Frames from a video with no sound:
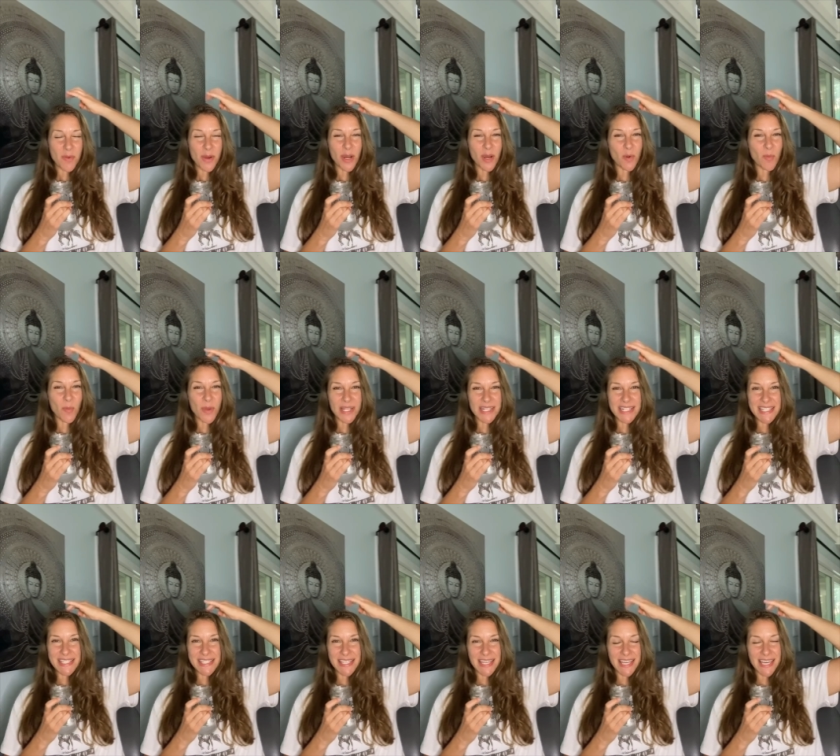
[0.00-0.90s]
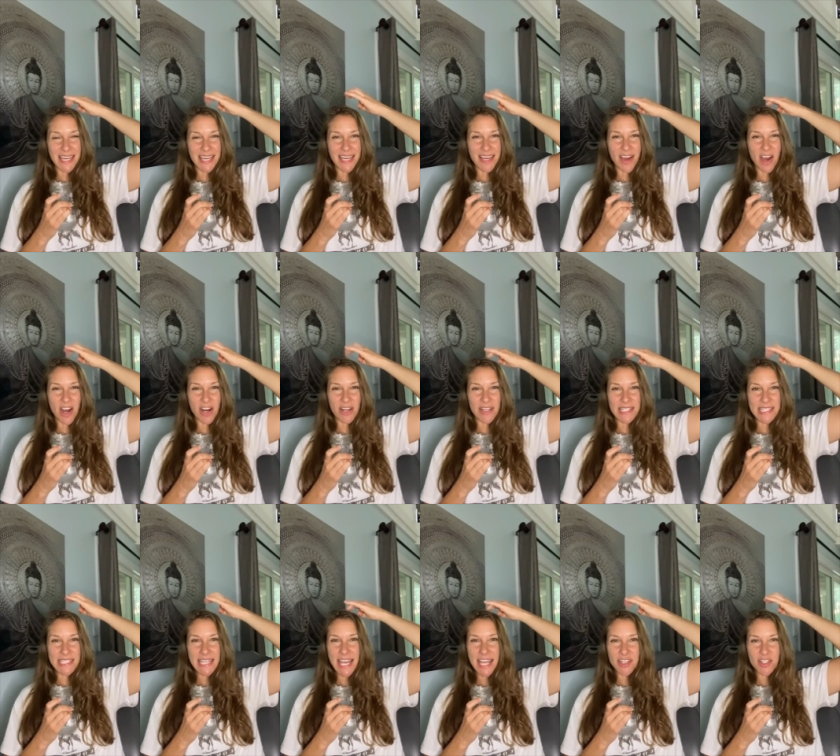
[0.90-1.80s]
We are witnessing our
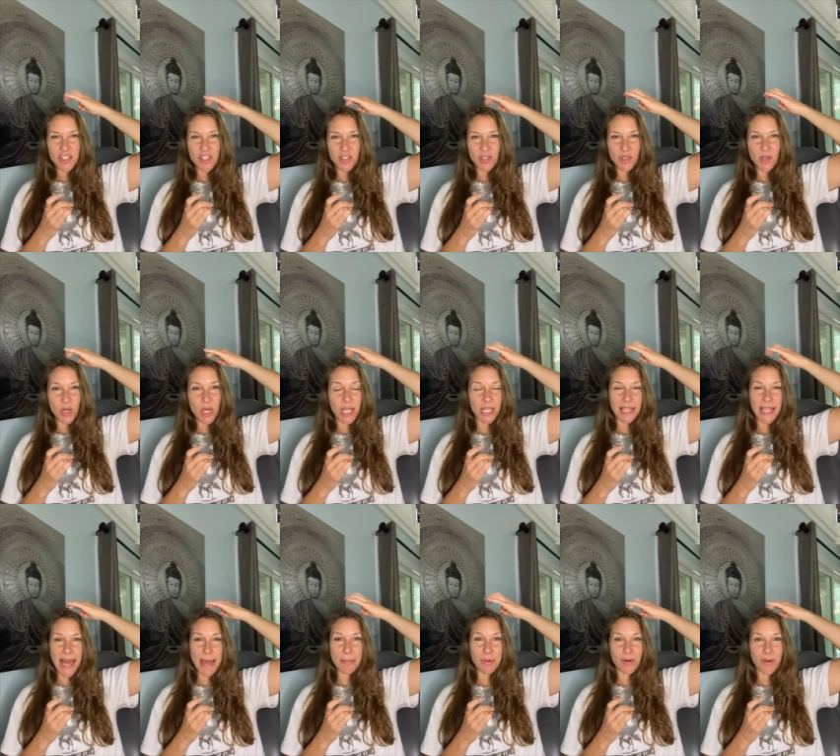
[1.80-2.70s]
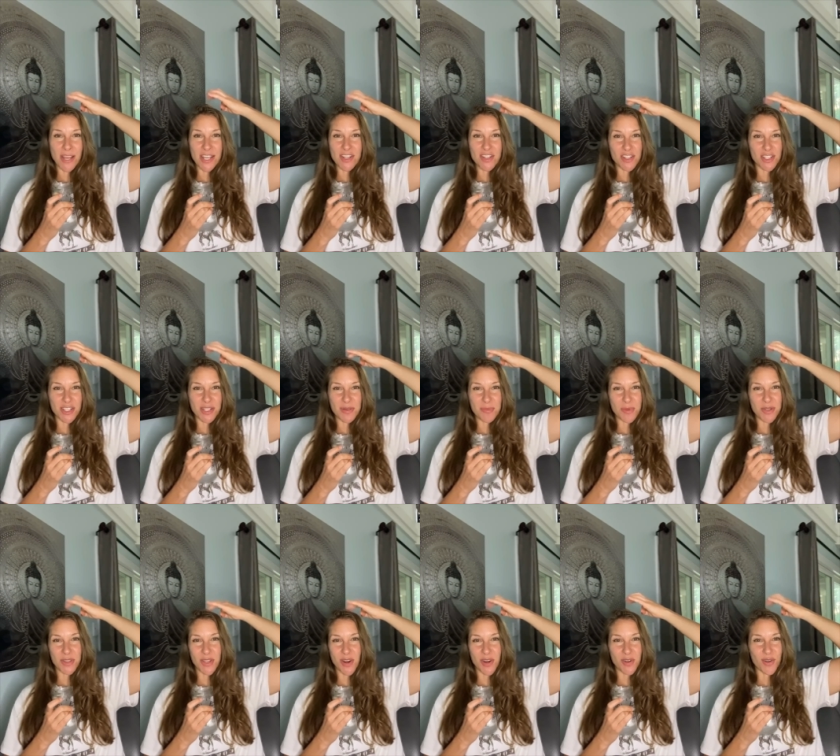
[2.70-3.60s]
intentional collaboration
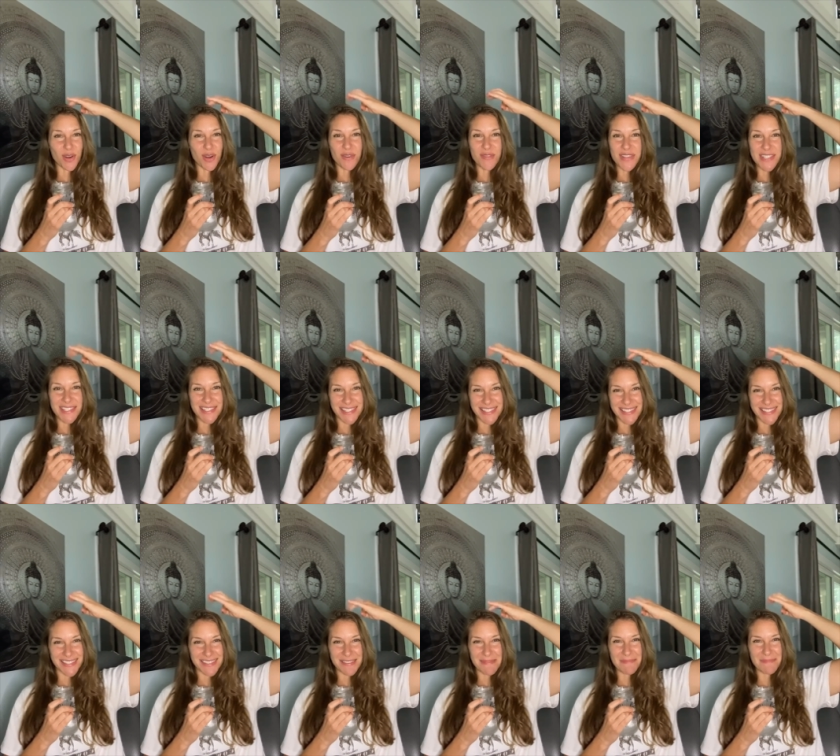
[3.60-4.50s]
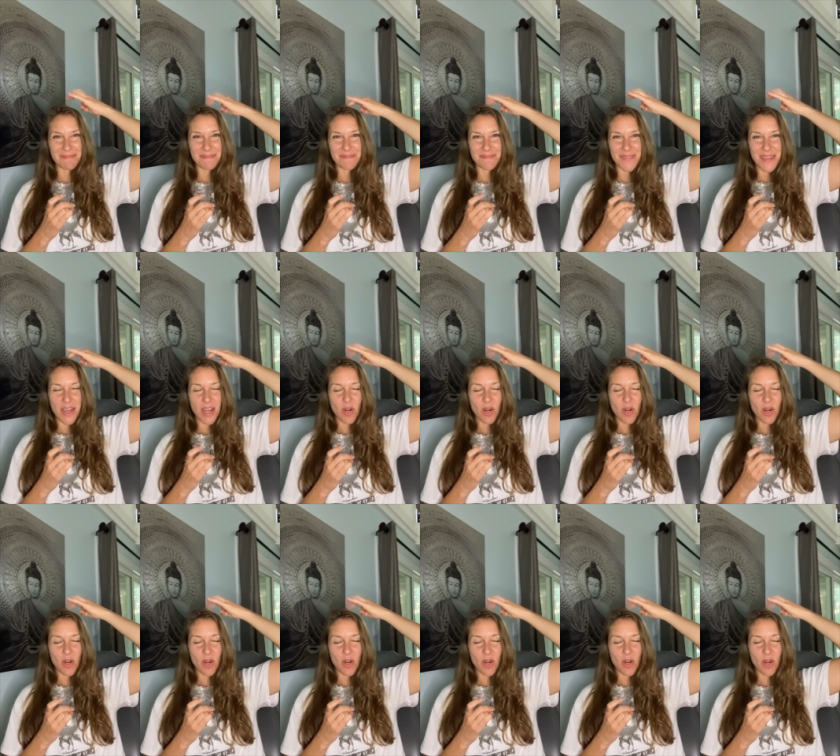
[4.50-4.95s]
with our nervous system,